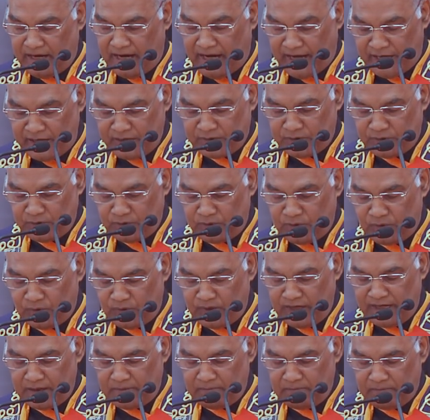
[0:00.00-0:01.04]
and to
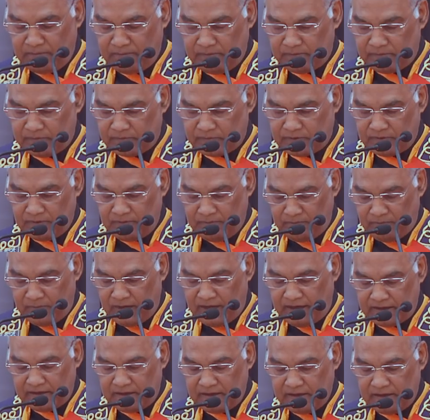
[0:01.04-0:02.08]
donate
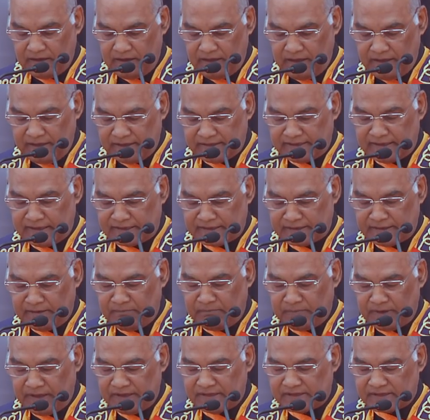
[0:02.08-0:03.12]
blood is the
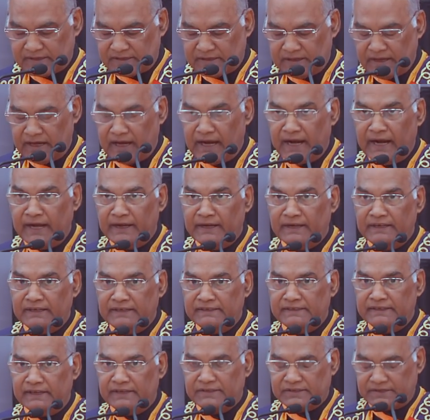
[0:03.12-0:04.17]
simplest and
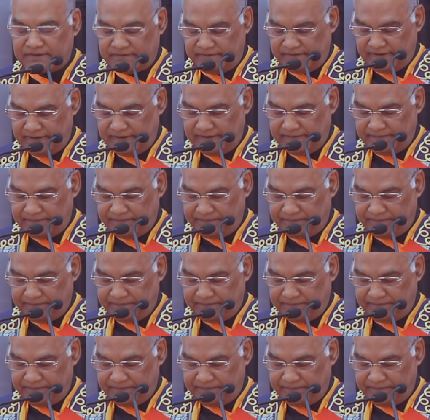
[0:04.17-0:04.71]
easiest way.